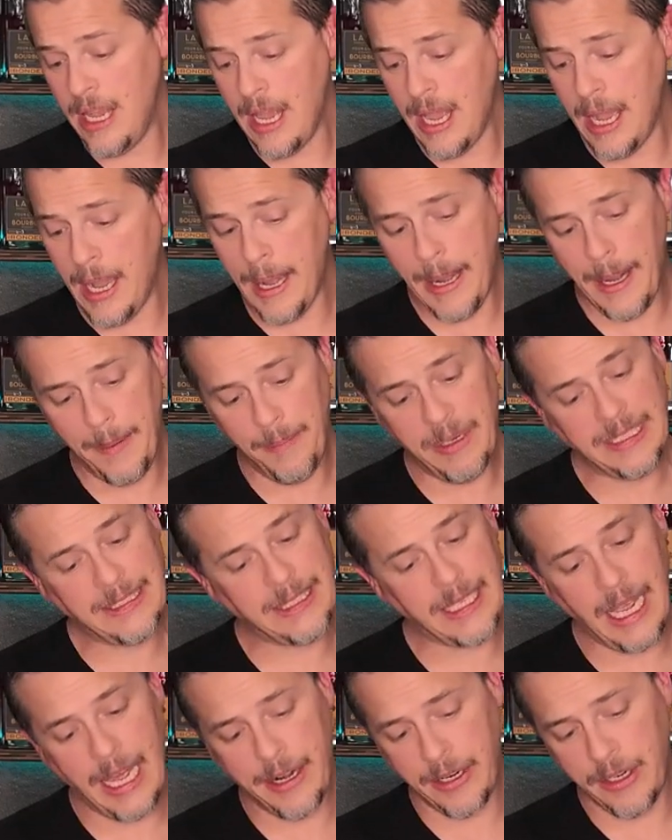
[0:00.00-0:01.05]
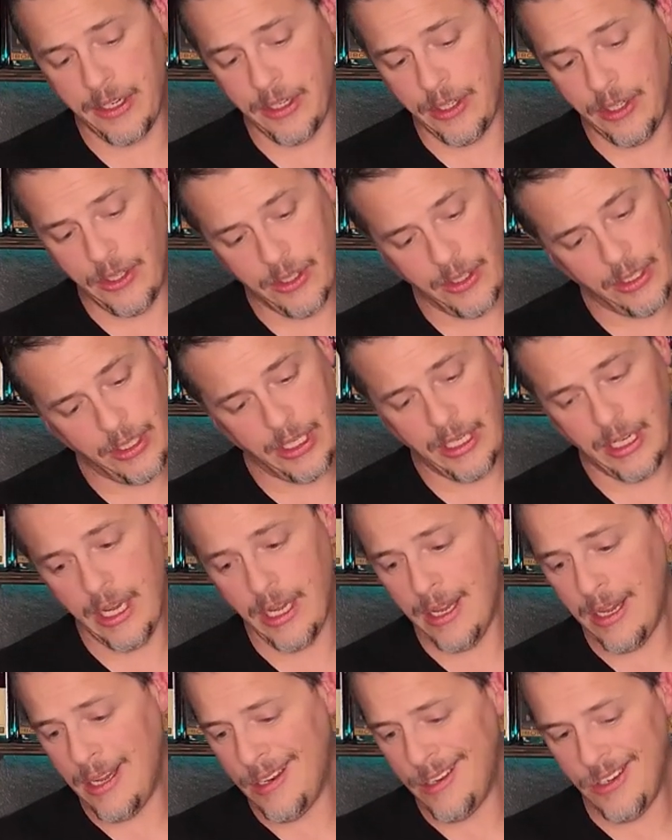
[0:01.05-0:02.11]
It's got a good,
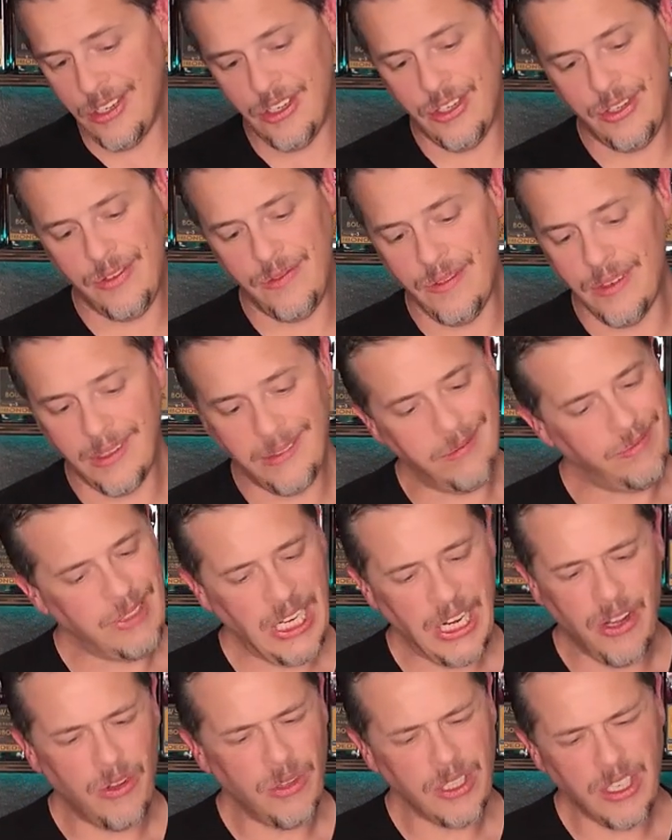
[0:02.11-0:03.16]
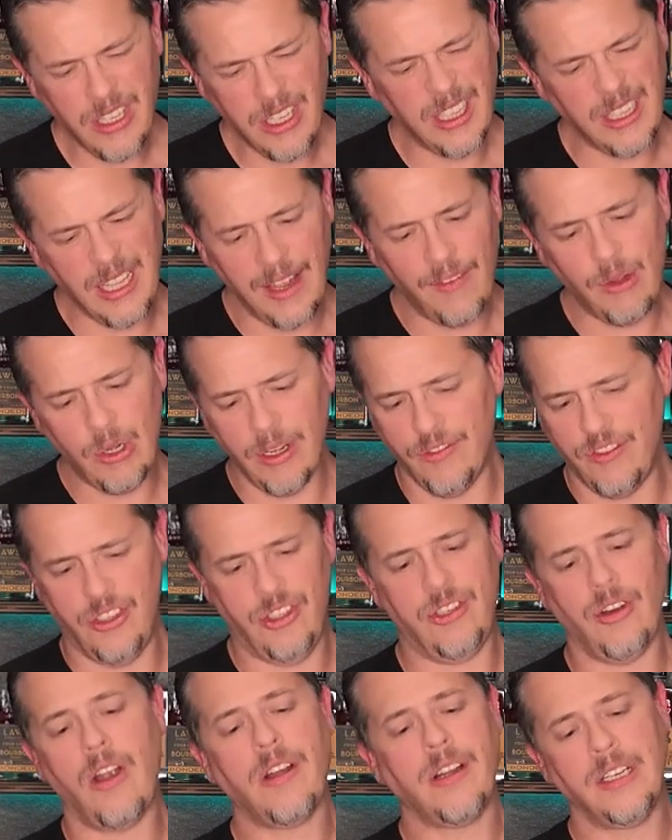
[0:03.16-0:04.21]
good level of
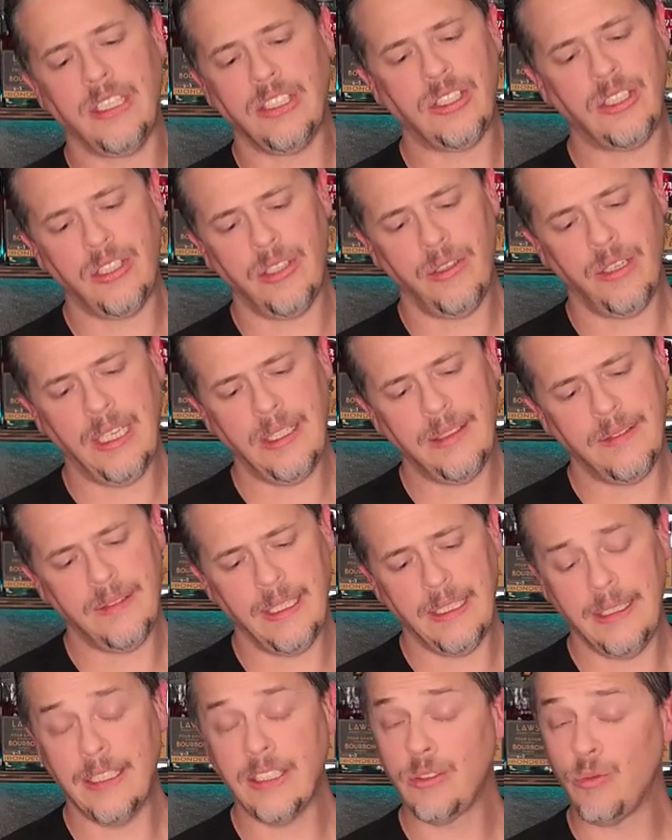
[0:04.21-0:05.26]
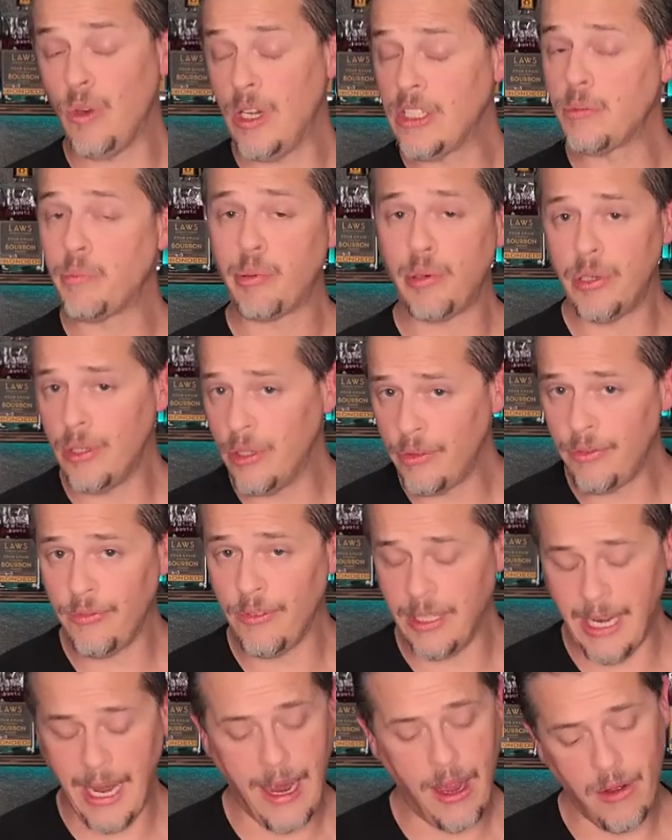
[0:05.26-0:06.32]
darkness to it. This was proofed
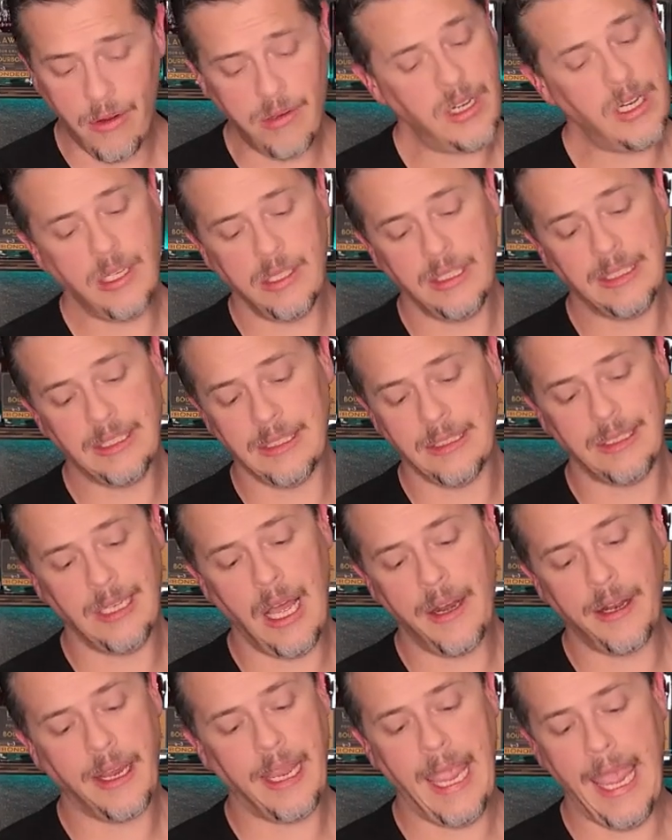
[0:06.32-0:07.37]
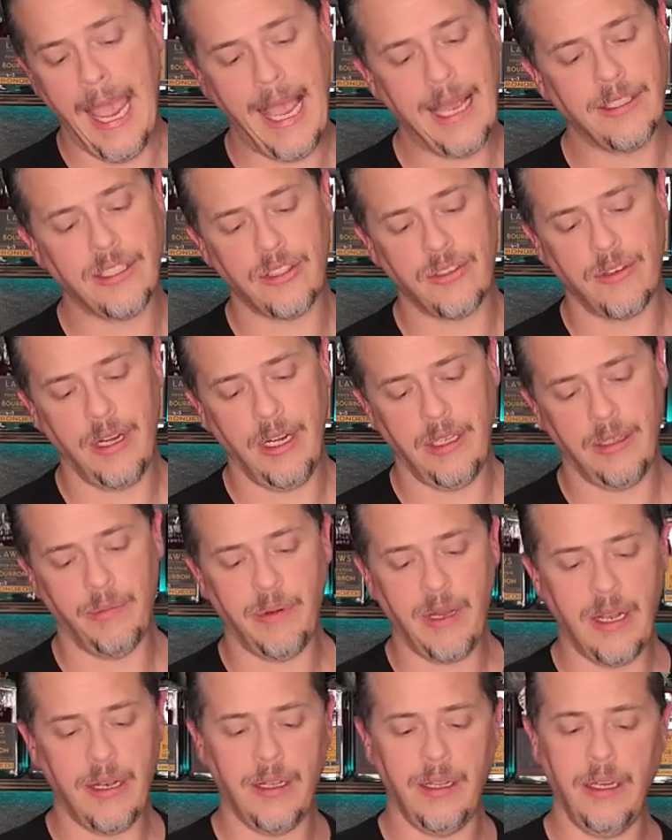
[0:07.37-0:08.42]
down. This is not a cast strength
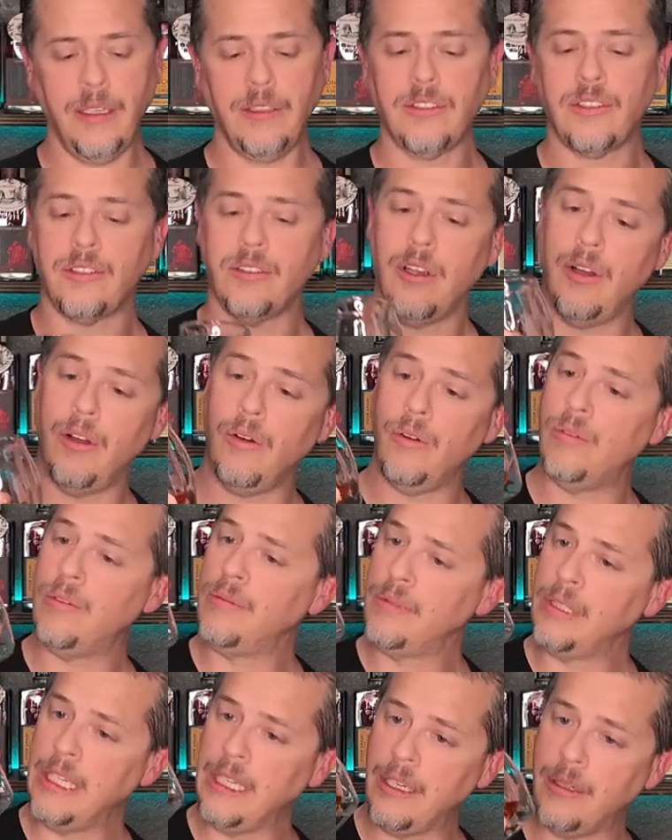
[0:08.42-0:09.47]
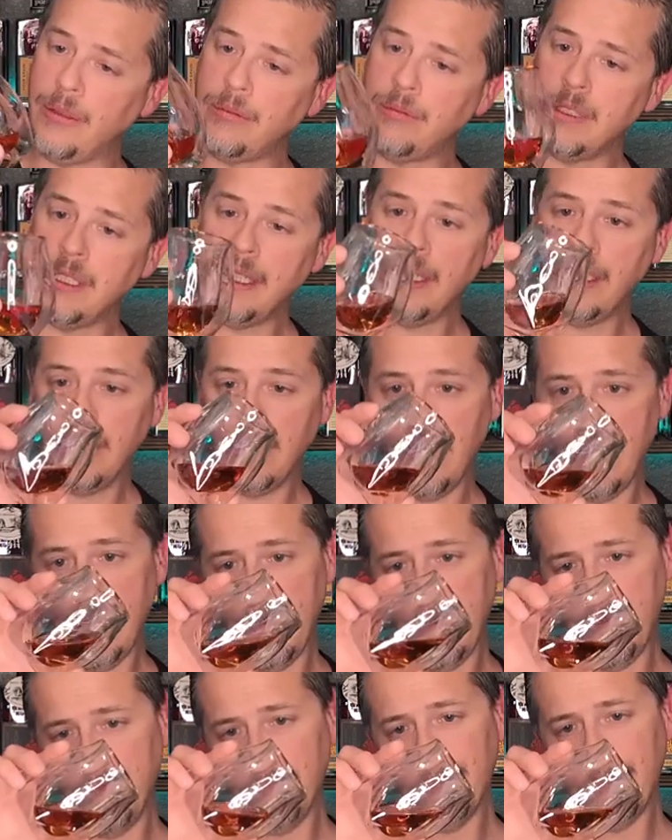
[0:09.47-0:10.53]
bottling. So,
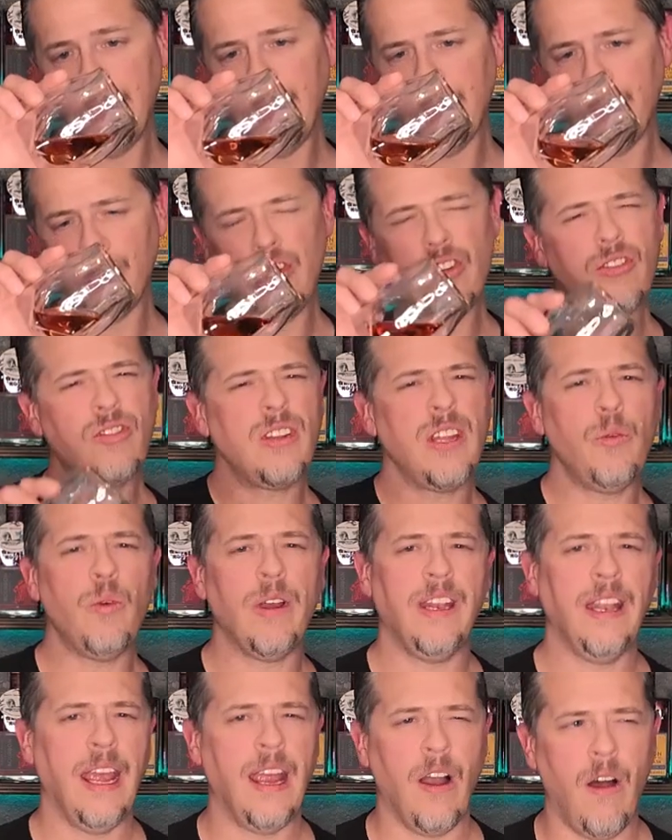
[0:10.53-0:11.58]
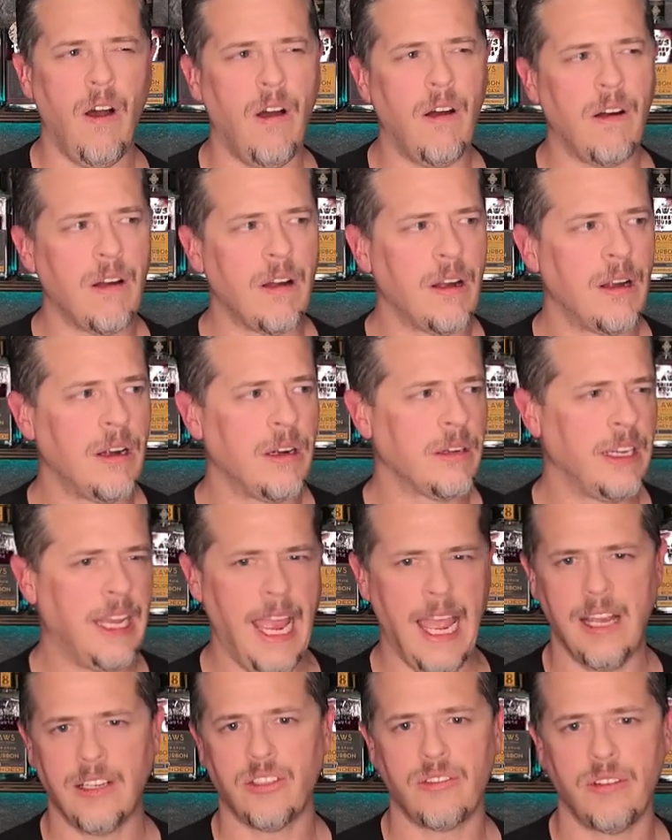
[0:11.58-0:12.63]
usually when they are
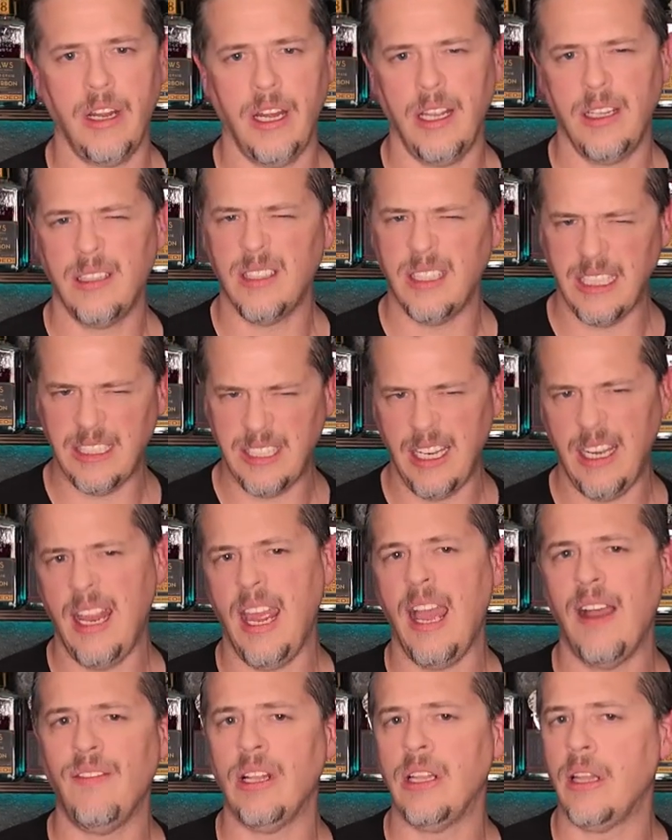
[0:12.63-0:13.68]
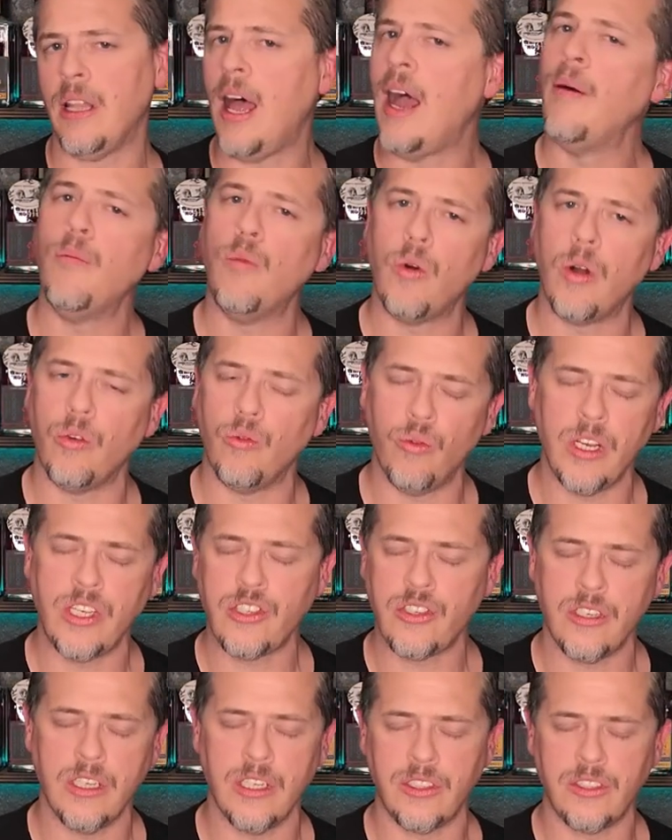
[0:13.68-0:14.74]
cast strength, they tend to have a lot more
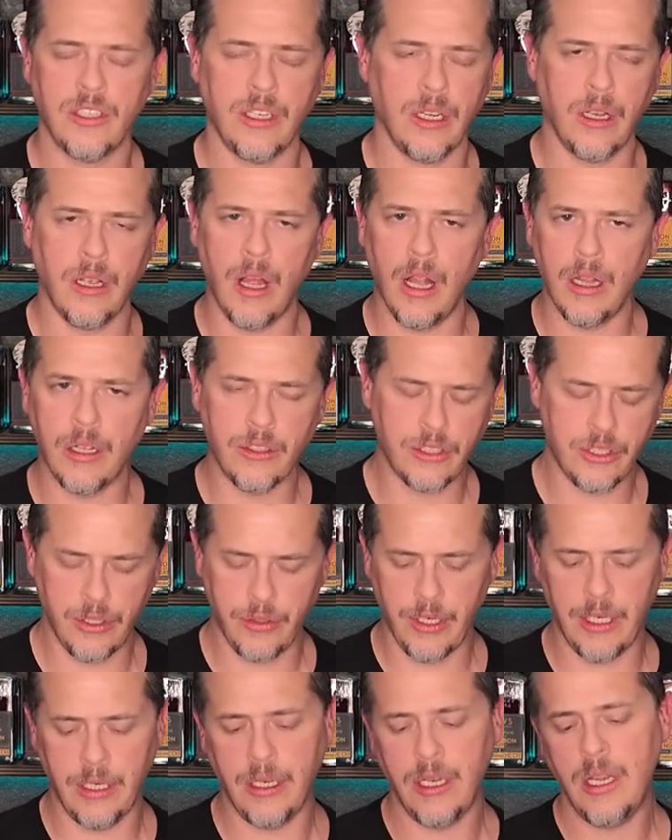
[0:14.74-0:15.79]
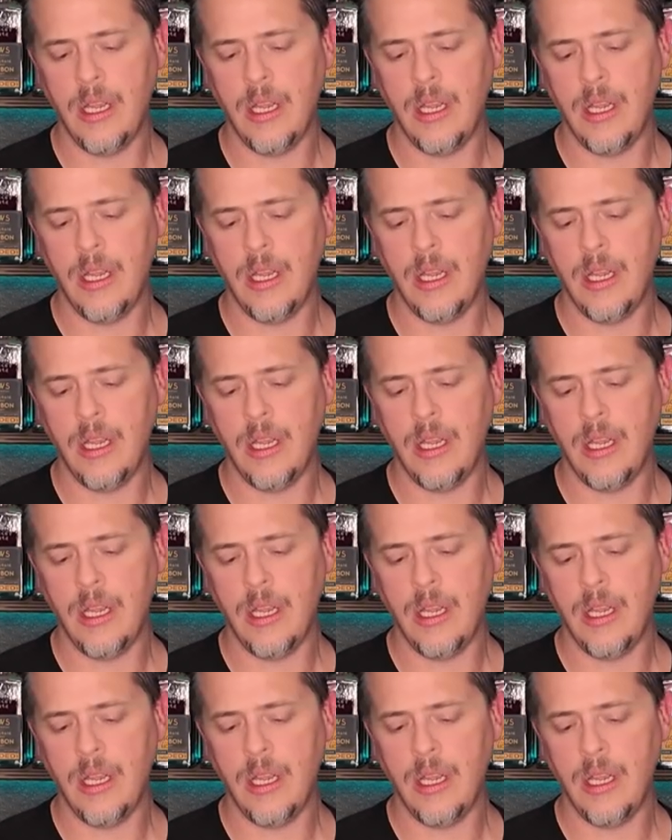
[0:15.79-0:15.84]
richness and color to it.